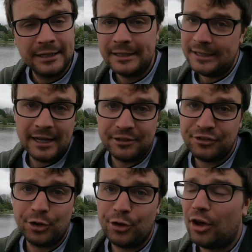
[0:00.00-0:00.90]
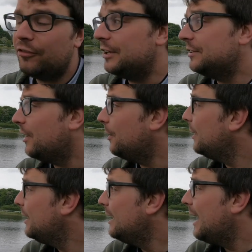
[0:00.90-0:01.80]
and saw nothing. So
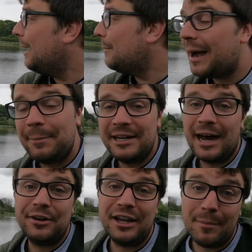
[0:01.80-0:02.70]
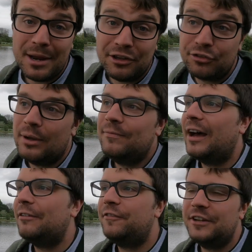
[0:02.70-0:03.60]
I'm happy down here. I'm in a swim
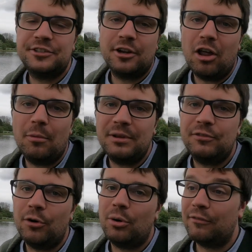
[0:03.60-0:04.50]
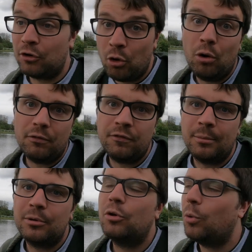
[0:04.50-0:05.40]
that I've fished a lot before. I've caught
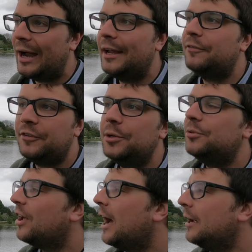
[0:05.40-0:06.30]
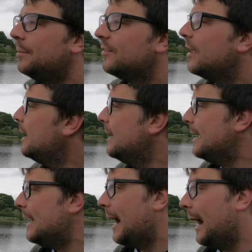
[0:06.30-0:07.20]
from quite a few times,
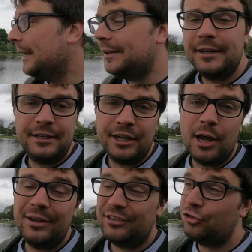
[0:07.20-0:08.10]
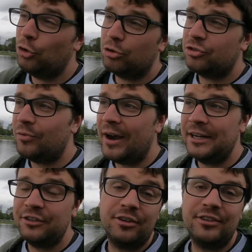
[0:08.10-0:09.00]
and you know, it's shorter
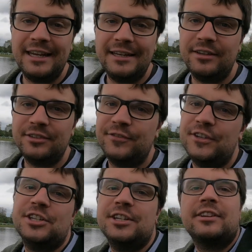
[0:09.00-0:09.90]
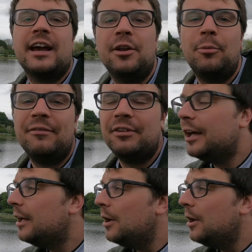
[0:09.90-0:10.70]
range, so it's easier to fish in this kind of weather.